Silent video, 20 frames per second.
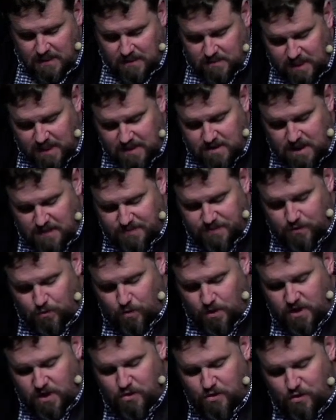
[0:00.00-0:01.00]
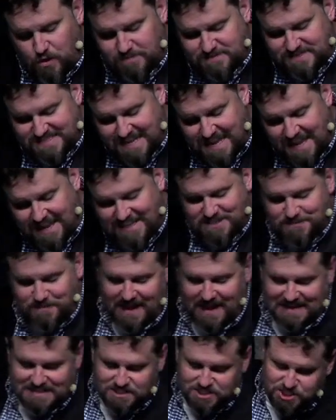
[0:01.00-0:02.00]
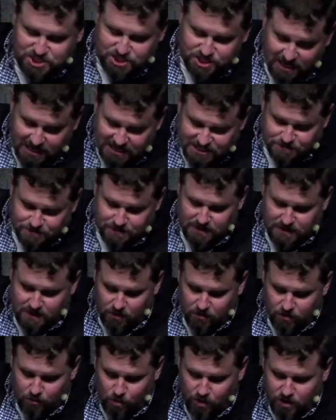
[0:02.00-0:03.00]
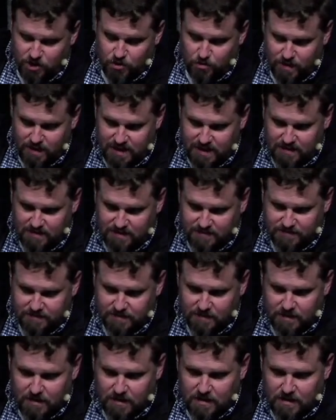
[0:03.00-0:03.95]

Let not the one who abstains pass judgment on the one who eats